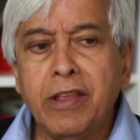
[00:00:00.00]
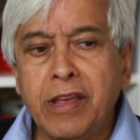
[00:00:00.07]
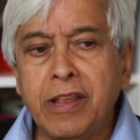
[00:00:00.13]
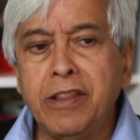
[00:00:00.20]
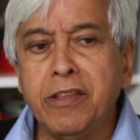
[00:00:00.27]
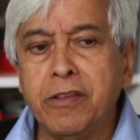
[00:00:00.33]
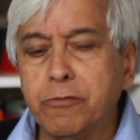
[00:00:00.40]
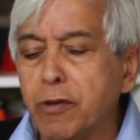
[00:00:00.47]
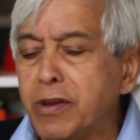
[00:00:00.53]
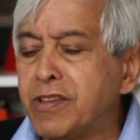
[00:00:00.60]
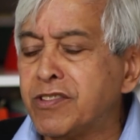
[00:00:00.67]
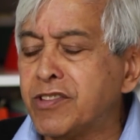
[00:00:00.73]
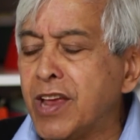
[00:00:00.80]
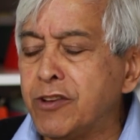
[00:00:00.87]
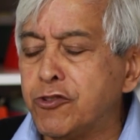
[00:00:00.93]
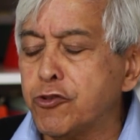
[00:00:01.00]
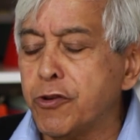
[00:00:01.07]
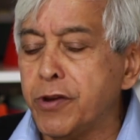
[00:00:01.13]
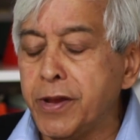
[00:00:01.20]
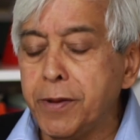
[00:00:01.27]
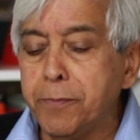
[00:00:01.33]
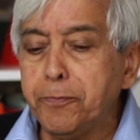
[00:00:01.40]
in the 20th
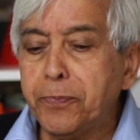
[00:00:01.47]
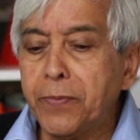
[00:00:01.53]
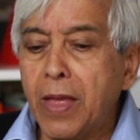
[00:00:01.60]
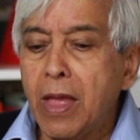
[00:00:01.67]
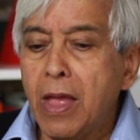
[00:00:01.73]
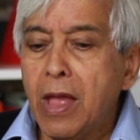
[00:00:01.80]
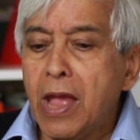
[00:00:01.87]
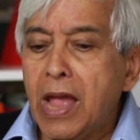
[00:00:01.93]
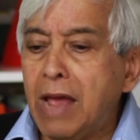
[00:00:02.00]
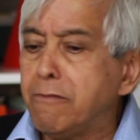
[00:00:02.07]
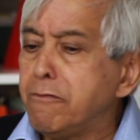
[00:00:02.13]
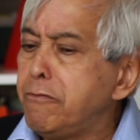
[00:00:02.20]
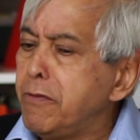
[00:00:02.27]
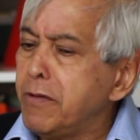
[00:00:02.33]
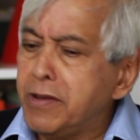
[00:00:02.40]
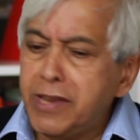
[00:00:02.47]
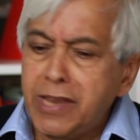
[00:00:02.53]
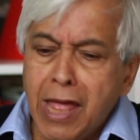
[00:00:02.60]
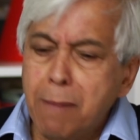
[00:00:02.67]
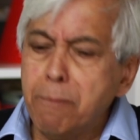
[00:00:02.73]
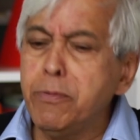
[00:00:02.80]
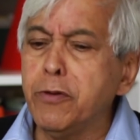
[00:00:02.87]
century, and a
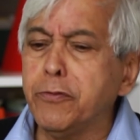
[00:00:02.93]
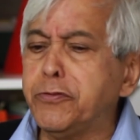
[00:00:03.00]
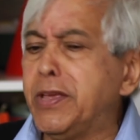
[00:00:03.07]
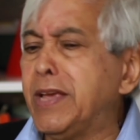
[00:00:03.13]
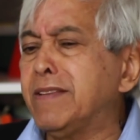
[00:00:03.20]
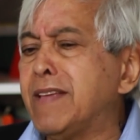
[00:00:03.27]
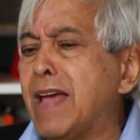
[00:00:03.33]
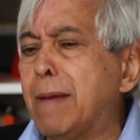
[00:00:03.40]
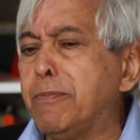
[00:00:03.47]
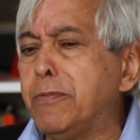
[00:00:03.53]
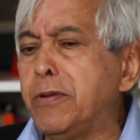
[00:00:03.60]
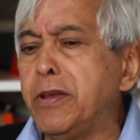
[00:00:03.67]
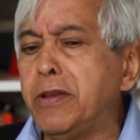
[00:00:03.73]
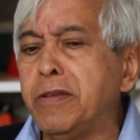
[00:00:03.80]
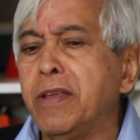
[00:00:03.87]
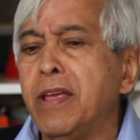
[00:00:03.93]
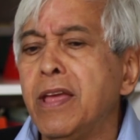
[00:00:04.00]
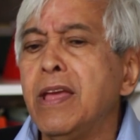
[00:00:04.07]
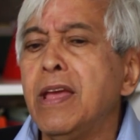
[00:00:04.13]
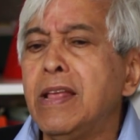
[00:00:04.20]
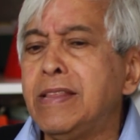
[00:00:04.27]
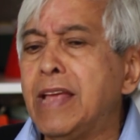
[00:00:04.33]
number of things happened in
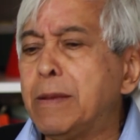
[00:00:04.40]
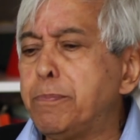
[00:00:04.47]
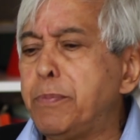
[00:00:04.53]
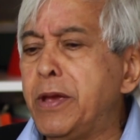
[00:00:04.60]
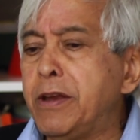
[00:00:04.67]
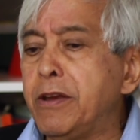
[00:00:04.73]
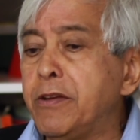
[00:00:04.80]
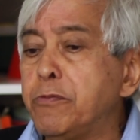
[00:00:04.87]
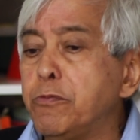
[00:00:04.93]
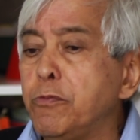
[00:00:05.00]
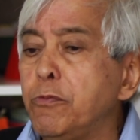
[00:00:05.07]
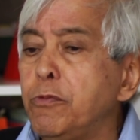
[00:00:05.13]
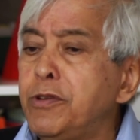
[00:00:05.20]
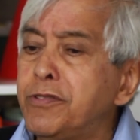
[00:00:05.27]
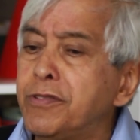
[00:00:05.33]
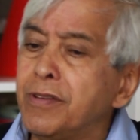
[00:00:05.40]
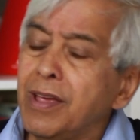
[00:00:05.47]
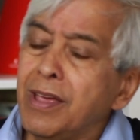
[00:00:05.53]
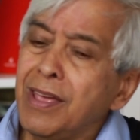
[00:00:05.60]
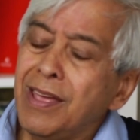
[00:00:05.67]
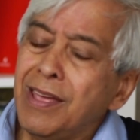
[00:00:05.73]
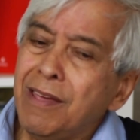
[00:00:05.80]
that period which
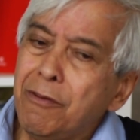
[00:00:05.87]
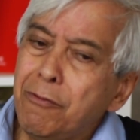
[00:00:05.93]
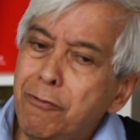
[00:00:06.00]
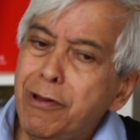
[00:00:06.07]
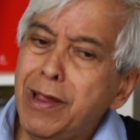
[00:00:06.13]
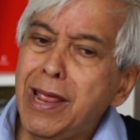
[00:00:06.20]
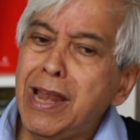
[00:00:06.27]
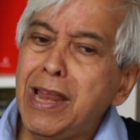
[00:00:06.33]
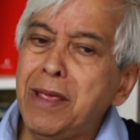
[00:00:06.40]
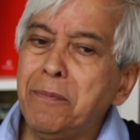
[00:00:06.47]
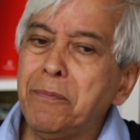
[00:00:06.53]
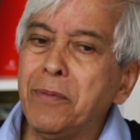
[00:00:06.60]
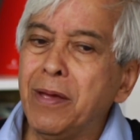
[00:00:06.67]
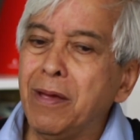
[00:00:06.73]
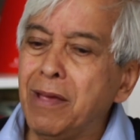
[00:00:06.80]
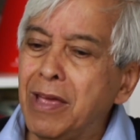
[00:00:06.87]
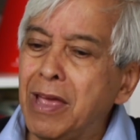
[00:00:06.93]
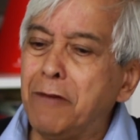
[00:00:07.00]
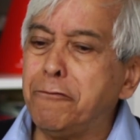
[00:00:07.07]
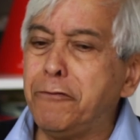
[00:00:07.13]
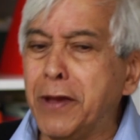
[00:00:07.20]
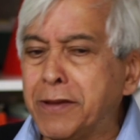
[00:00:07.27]
really
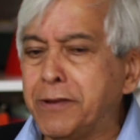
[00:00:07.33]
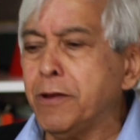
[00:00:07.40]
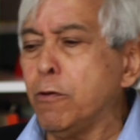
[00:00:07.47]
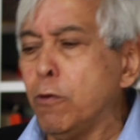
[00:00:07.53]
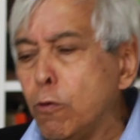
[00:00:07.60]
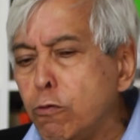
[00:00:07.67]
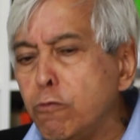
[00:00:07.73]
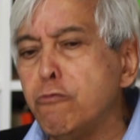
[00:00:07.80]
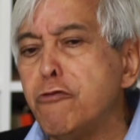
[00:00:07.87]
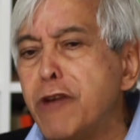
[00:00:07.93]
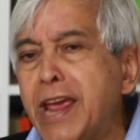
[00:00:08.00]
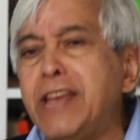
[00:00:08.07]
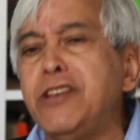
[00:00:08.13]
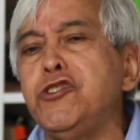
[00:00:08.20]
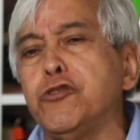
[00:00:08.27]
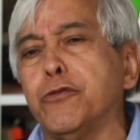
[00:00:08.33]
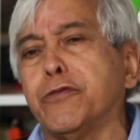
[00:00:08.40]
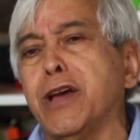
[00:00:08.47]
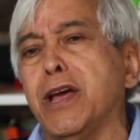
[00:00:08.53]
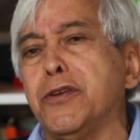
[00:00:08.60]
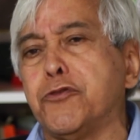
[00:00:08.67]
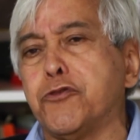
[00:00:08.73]
affect a whole range of
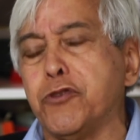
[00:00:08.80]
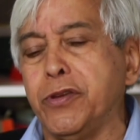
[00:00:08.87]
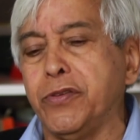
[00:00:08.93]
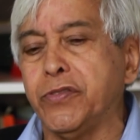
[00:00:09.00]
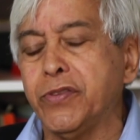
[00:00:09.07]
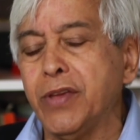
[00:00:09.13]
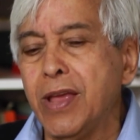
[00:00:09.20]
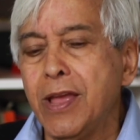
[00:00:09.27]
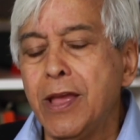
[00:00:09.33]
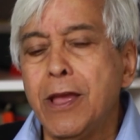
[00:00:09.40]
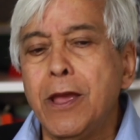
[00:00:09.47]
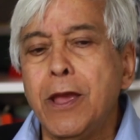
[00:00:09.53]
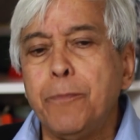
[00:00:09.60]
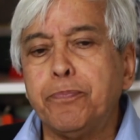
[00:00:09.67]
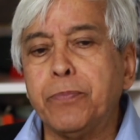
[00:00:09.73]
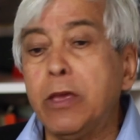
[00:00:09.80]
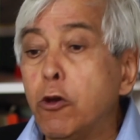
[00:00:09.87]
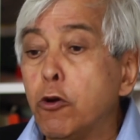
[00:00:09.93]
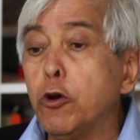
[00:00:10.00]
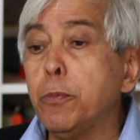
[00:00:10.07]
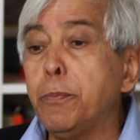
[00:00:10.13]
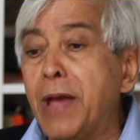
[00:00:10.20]
countries,
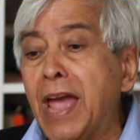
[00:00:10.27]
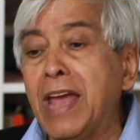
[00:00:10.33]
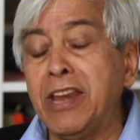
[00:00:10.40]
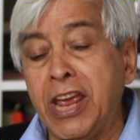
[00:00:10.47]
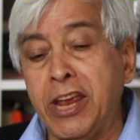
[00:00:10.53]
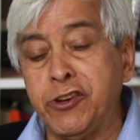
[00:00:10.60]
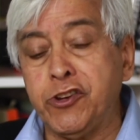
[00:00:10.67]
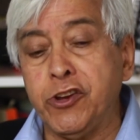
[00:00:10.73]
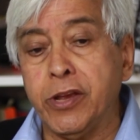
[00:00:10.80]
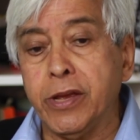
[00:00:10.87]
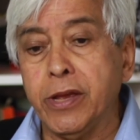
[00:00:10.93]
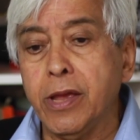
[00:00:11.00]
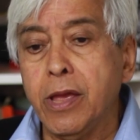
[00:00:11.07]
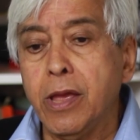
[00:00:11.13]
Europe and Asia.